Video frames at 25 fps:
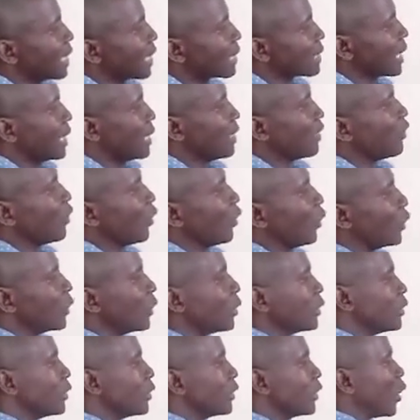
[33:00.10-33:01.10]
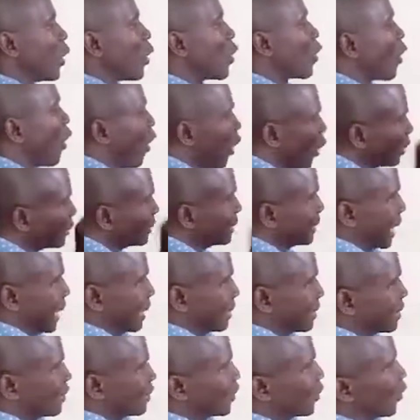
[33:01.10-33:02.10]
And the telephone, your
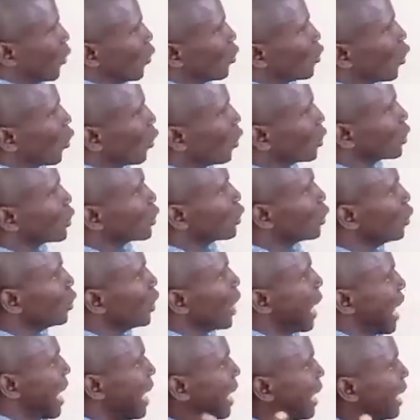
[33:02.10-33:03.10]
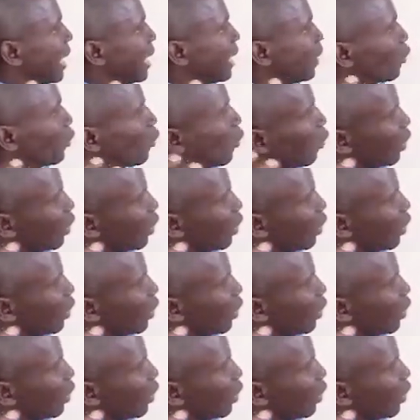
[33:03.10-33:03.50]
contacts, those who are